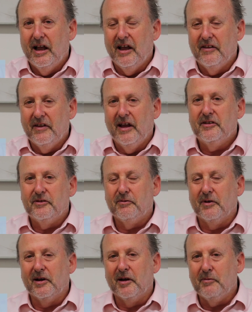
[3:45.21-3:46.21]
And that's
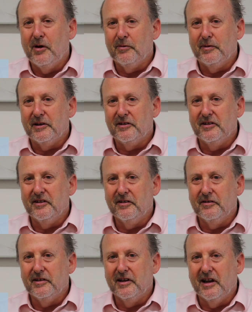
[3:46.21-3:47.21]
what I'm hoping to do
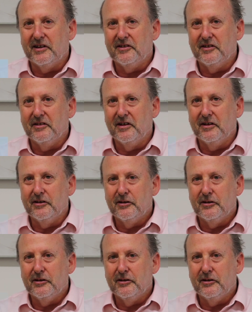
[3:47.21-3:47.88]
in the next 2 years.